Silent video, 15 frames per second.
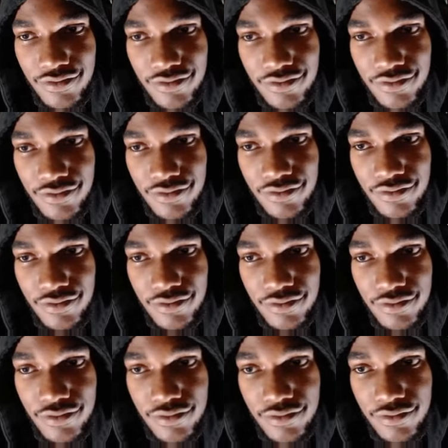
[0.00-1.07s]

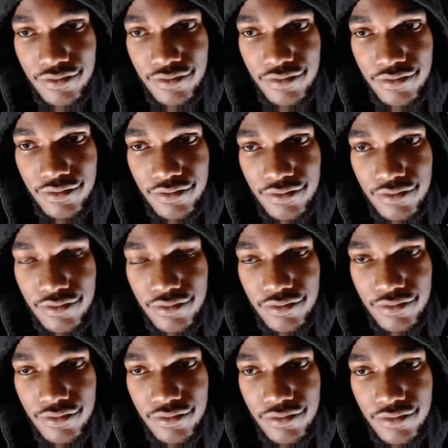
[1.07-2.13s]

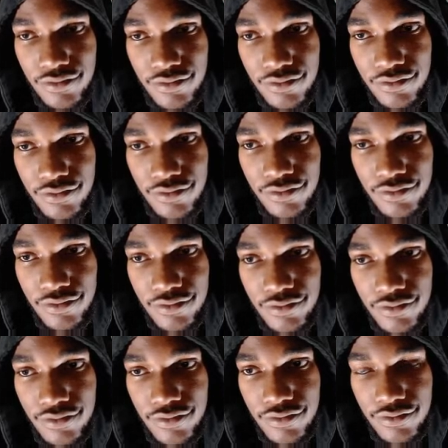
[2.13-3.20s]

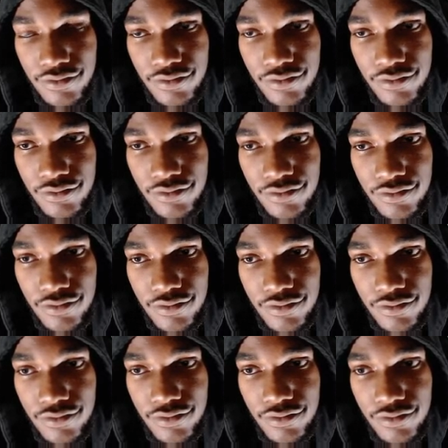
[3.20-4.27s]

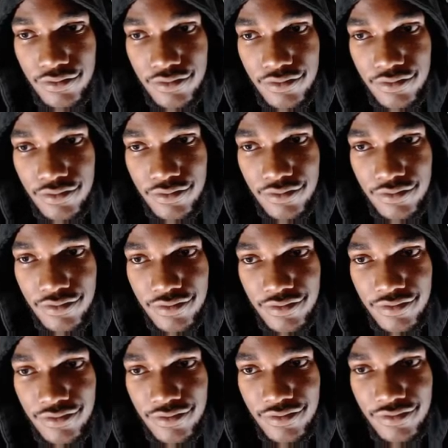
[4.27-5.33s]

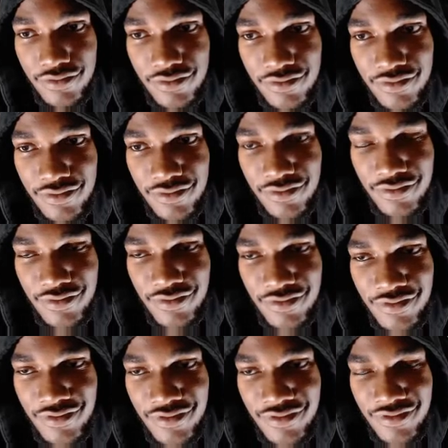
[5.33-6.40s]

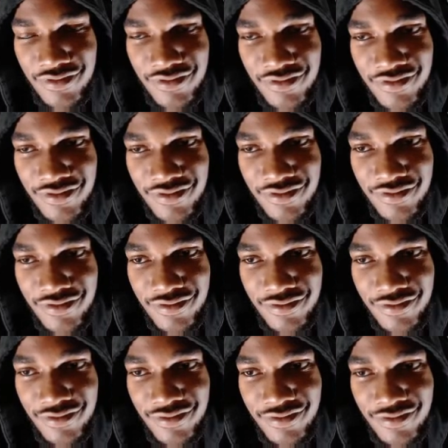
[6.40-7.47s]

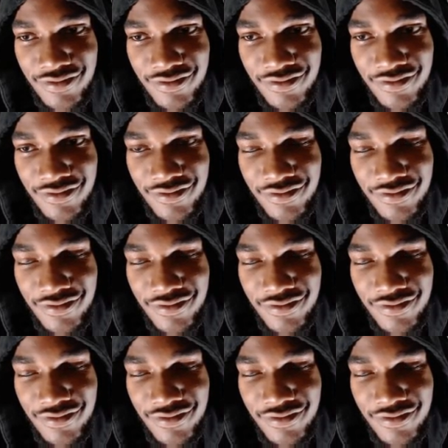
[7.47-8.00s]
(not speaking)